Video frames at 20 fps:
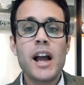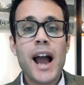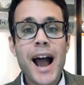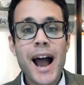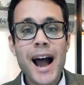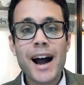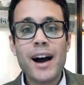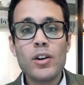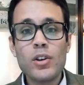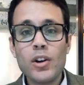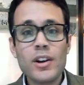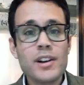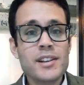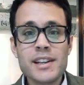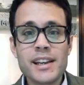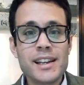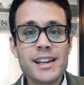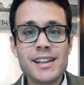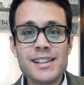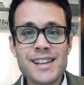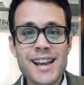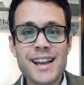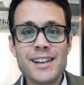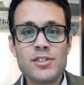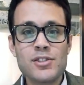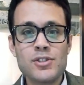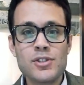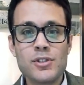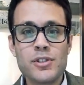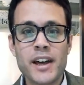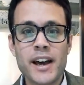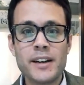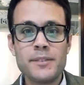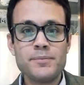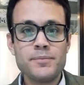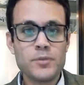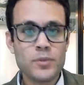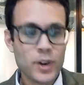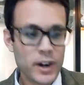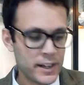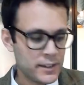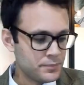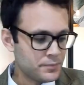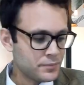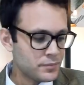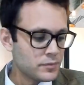How long is it going to take to do that, right?